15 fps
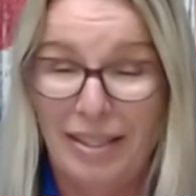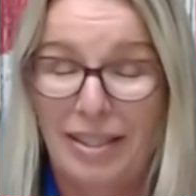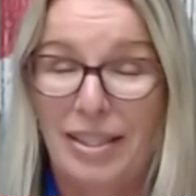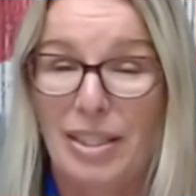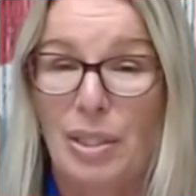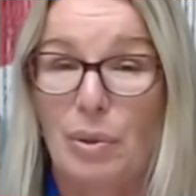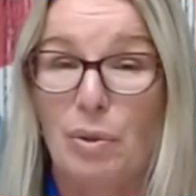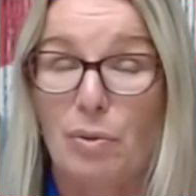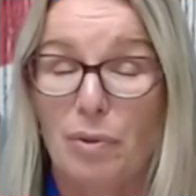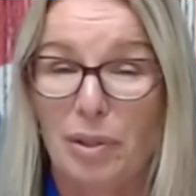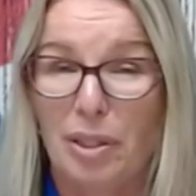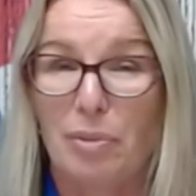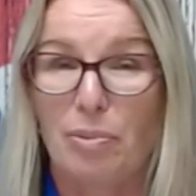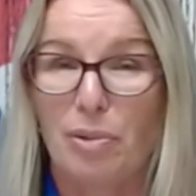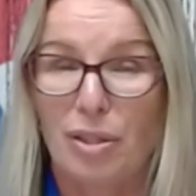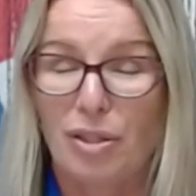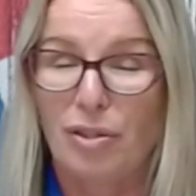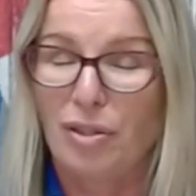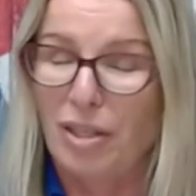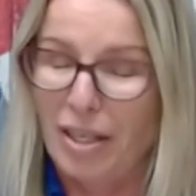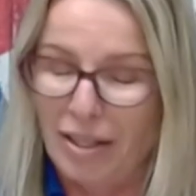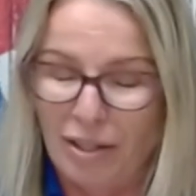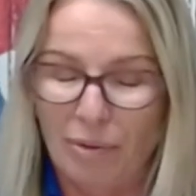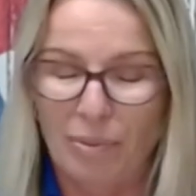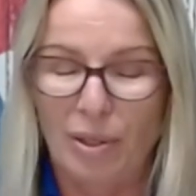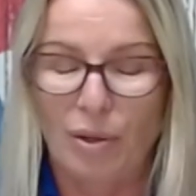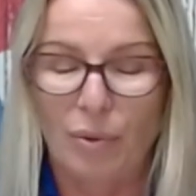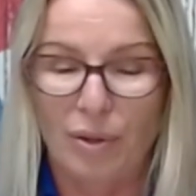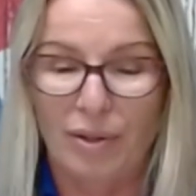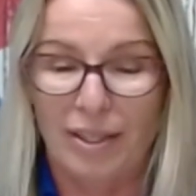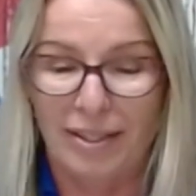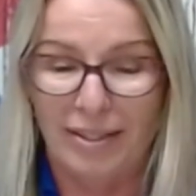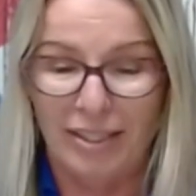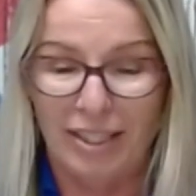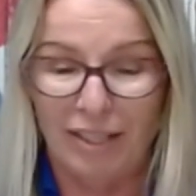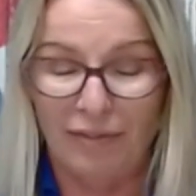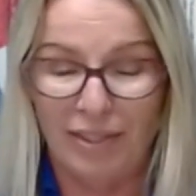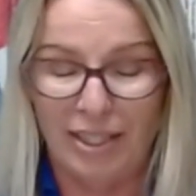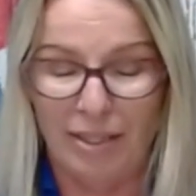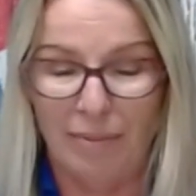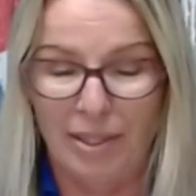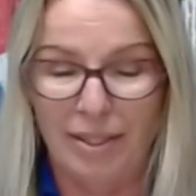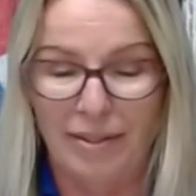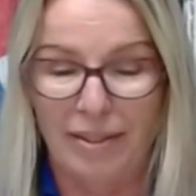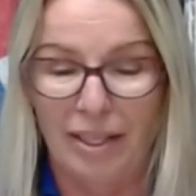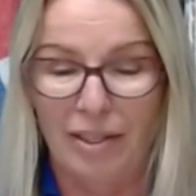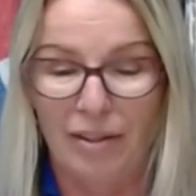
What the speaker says: So we really appreciate you being with us to give us some insight